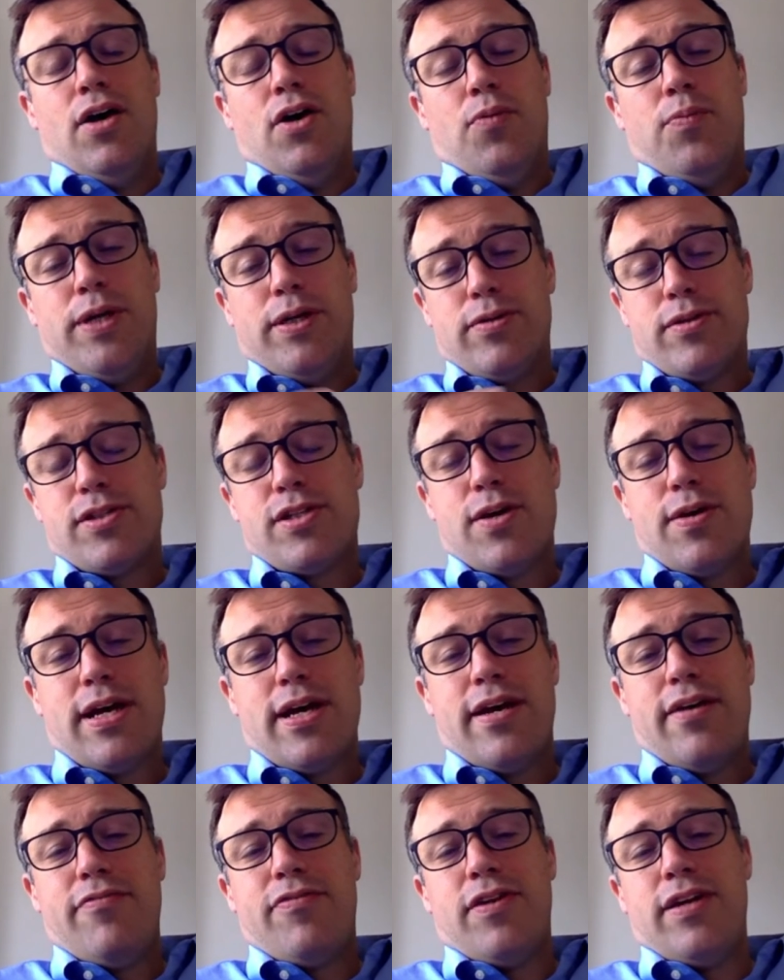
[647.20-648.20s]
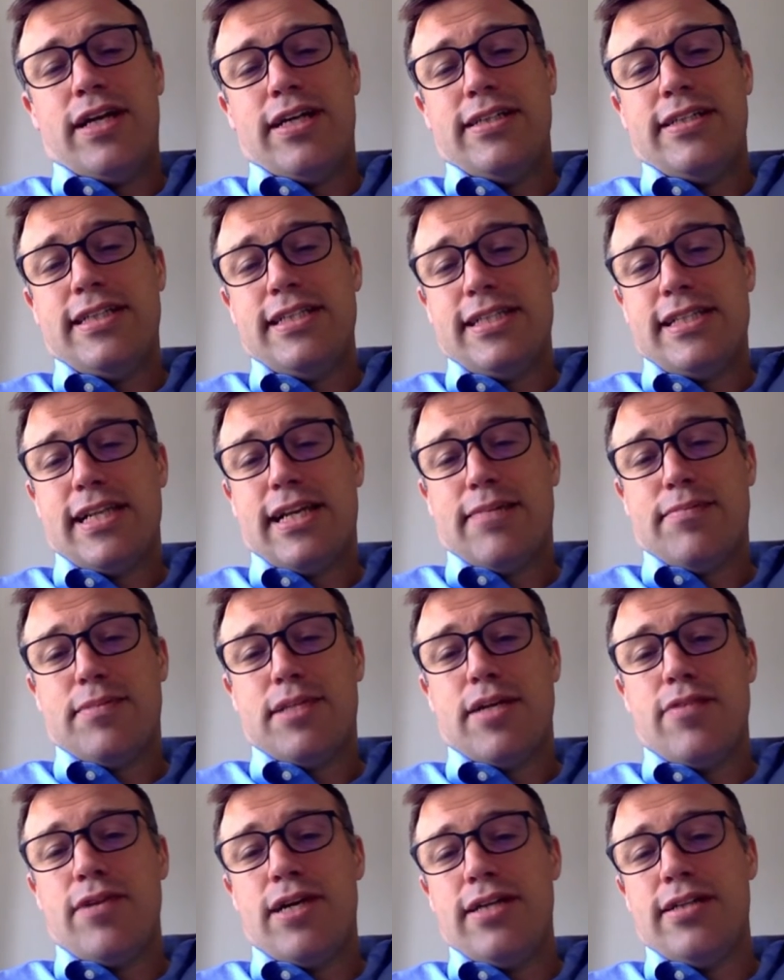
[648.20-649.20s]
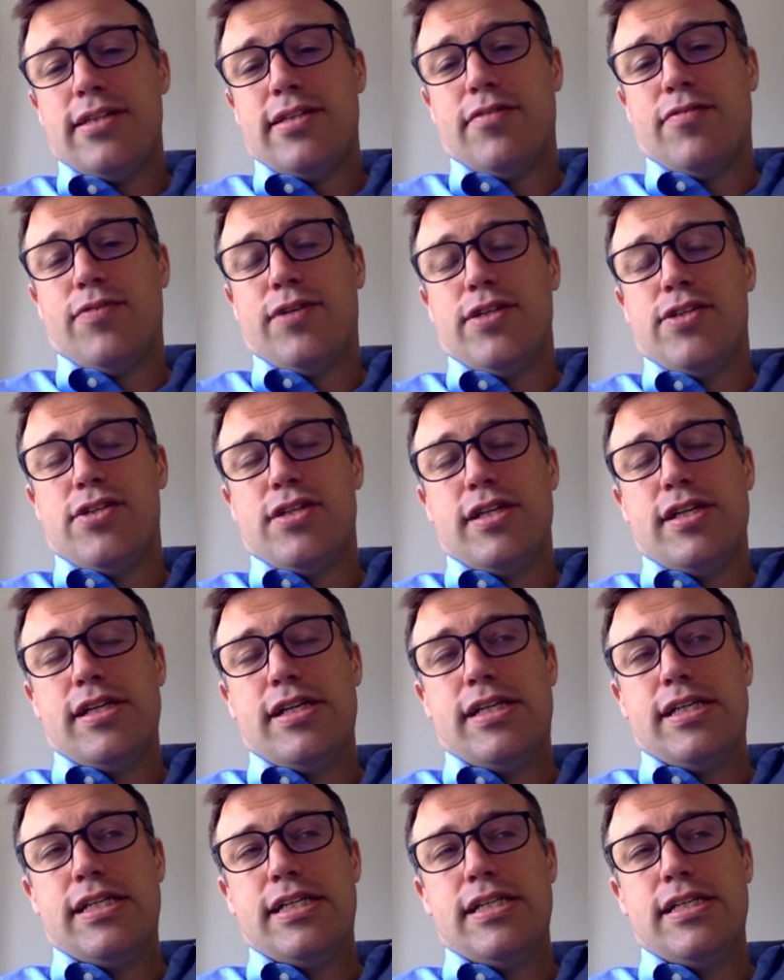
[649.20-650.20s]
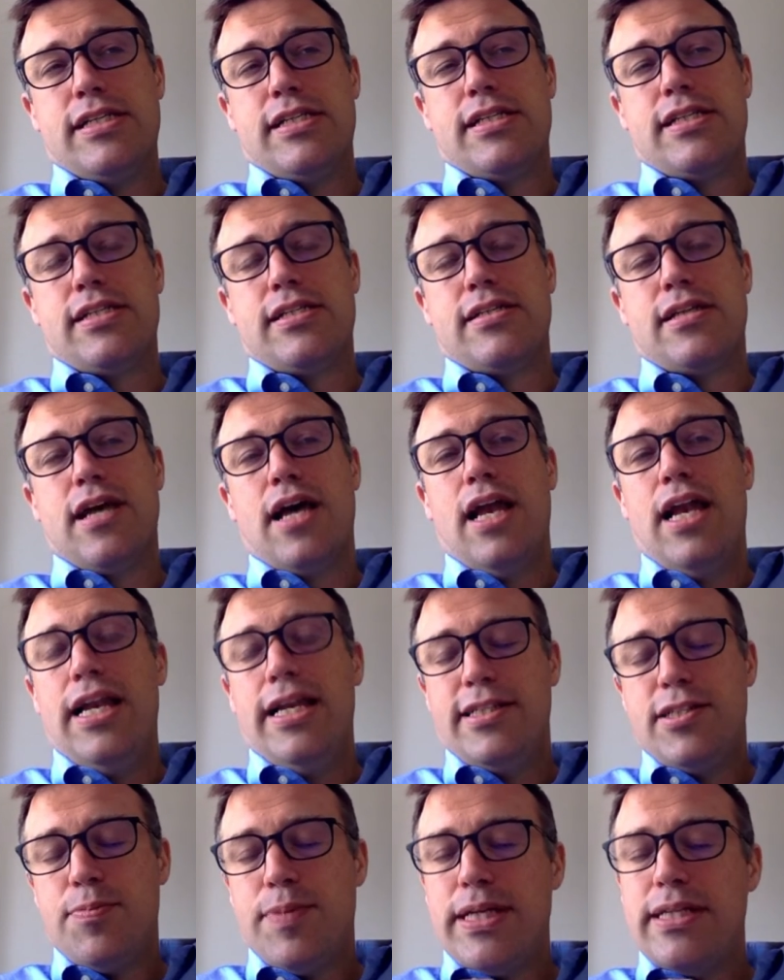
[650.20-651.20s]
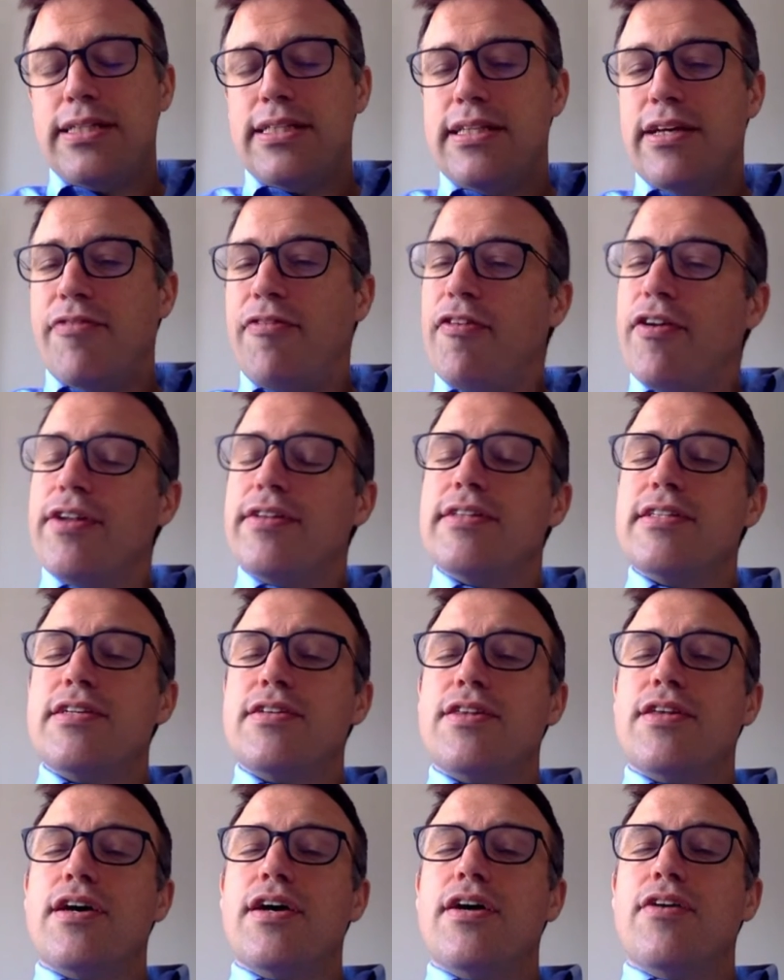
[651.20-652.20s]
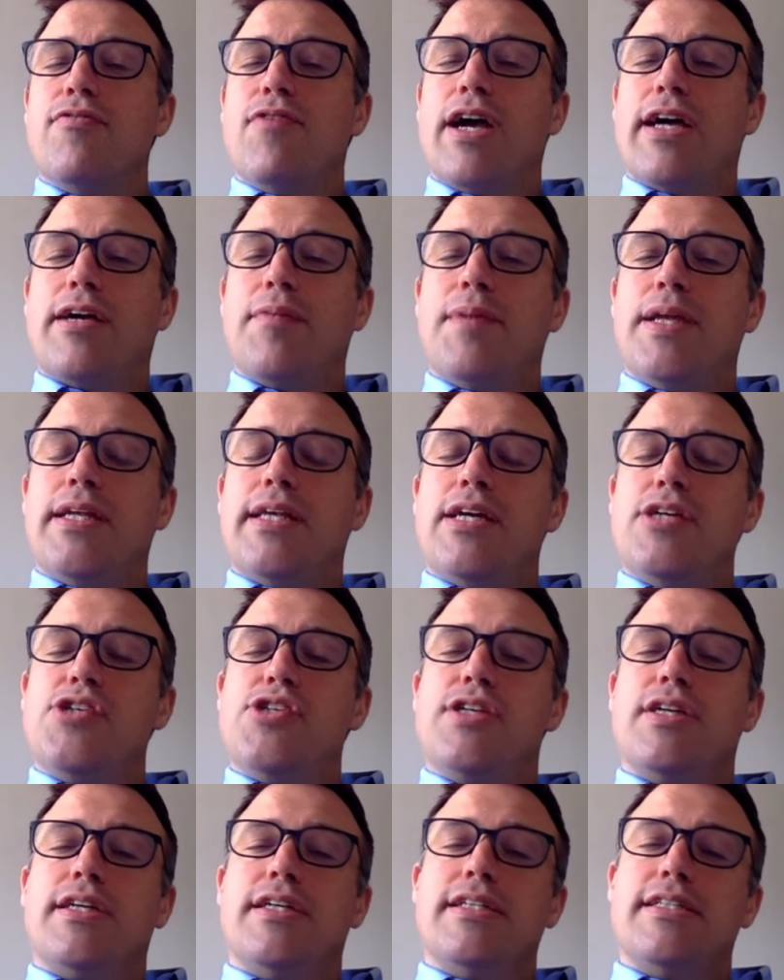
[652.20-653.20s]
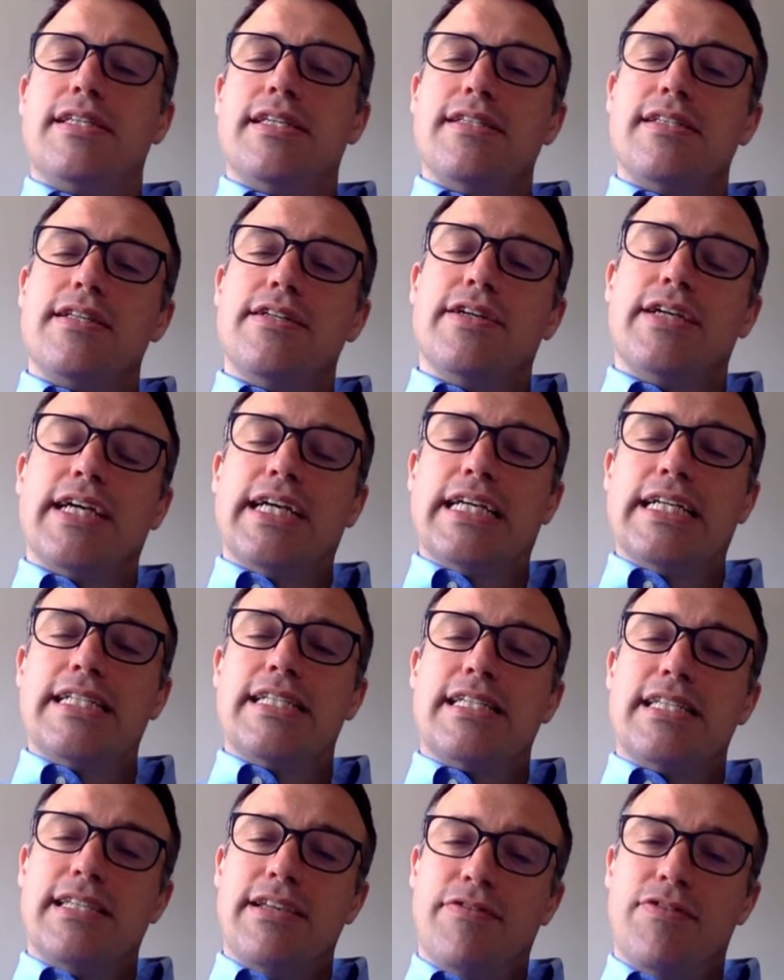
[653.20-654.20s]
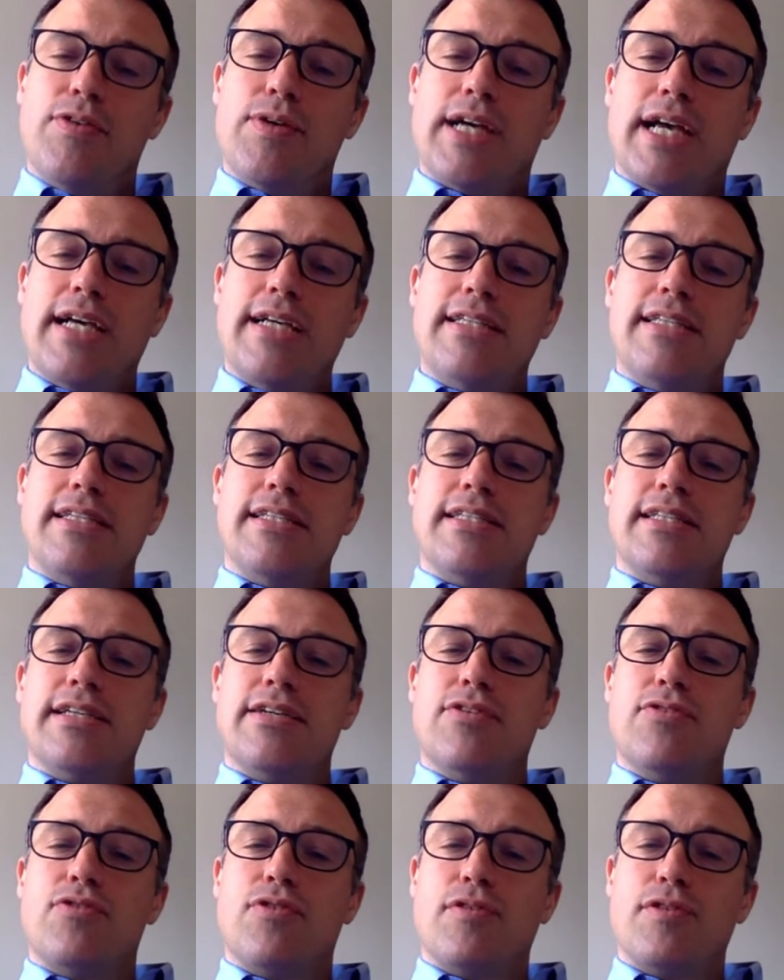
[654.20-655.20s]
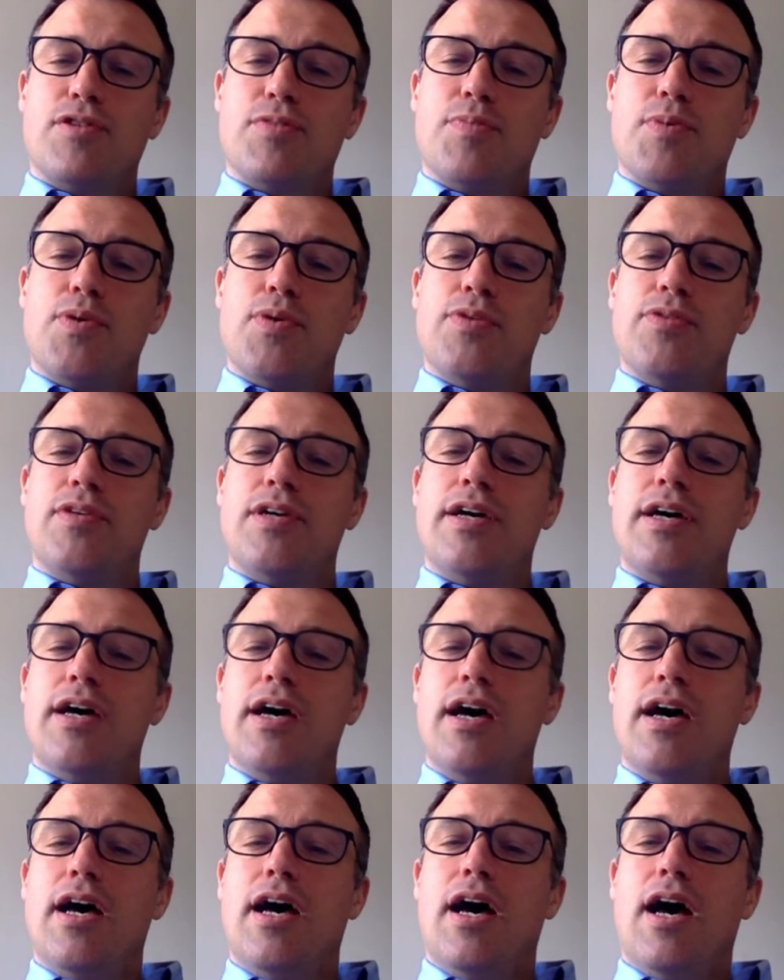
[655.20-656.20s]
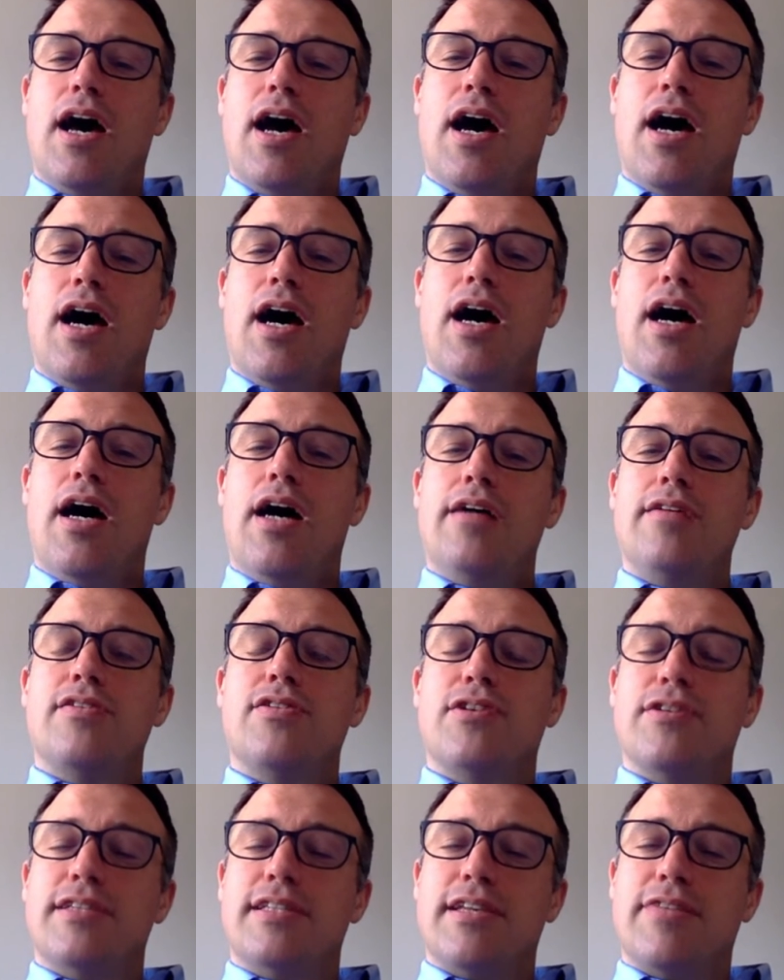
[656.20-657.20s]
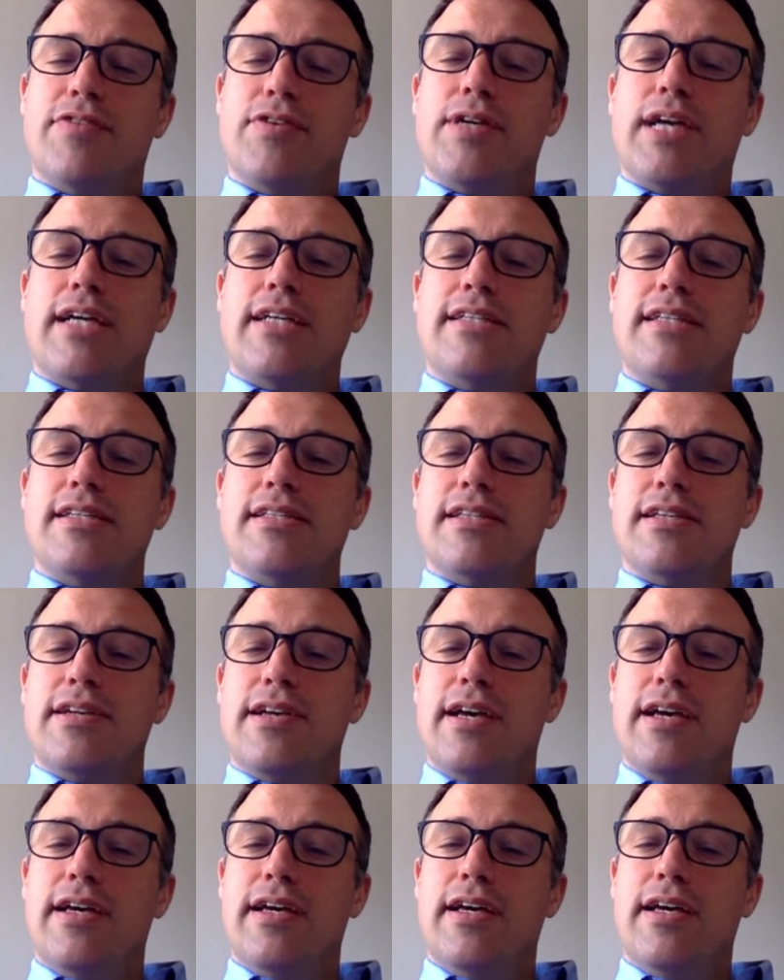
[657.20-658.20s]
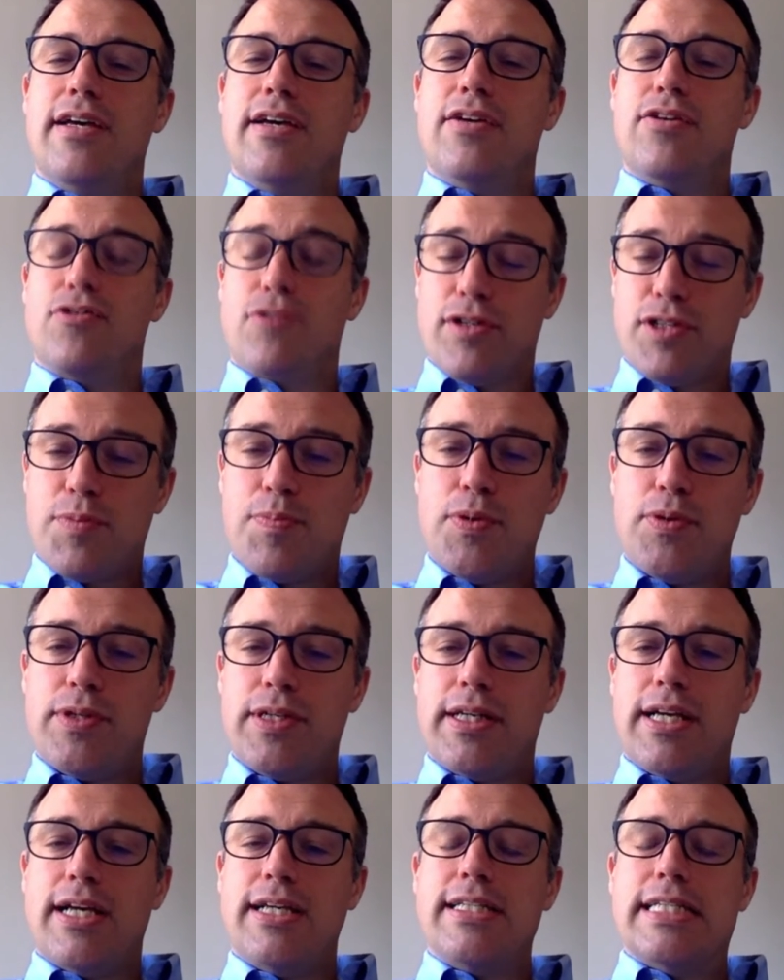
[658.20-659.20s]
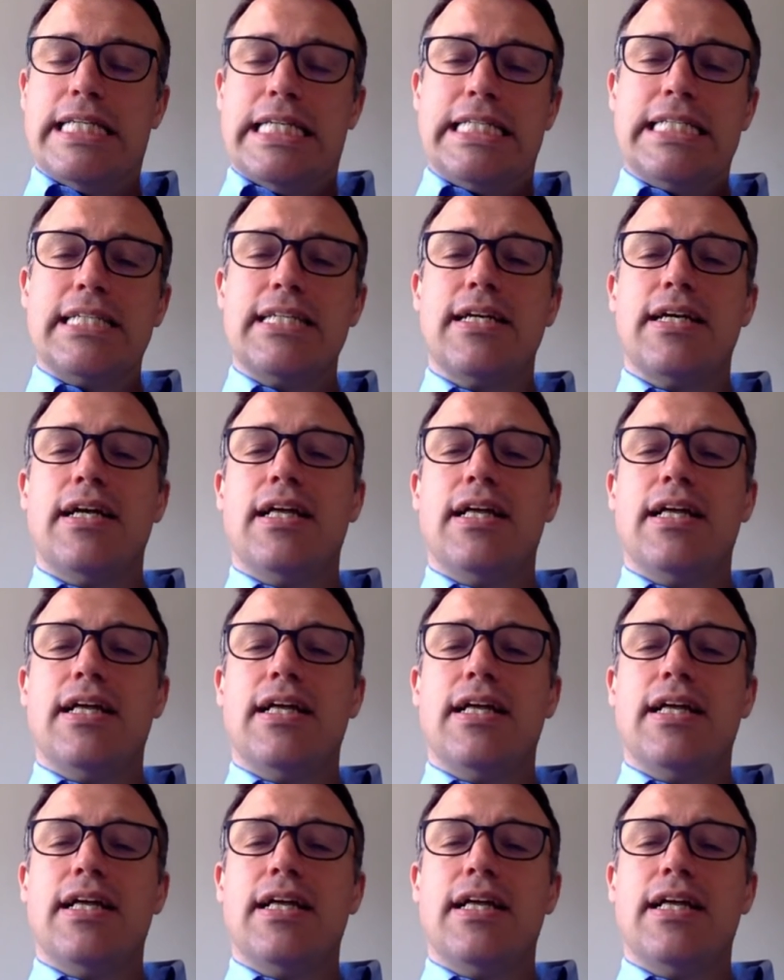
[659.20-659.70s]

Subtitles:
We also have an anti-SLAPP directive, which is a little bit different to the recommendation because it's looking at civil cases in cross-border, civil cases in cross-border cases.